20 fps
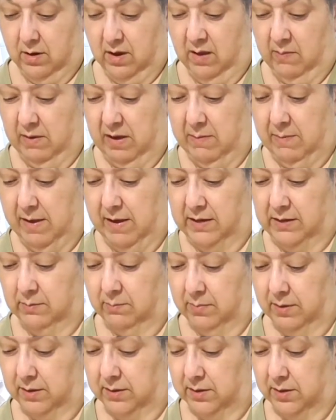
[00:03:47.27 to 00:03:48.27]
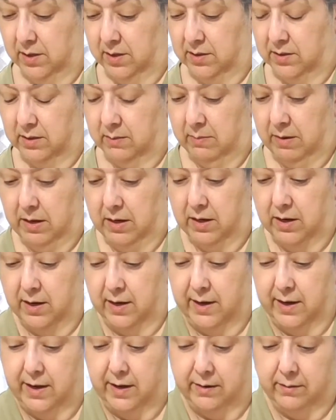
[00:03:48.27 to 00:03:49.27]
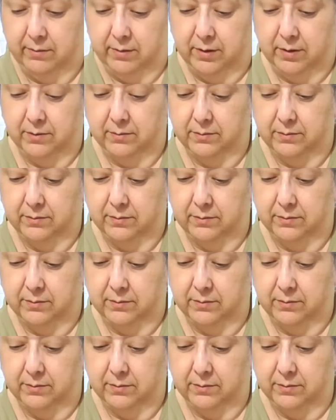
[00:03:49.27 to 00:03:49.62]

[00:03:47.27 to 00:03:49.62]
I may make some biscuits, I may not, I don't know.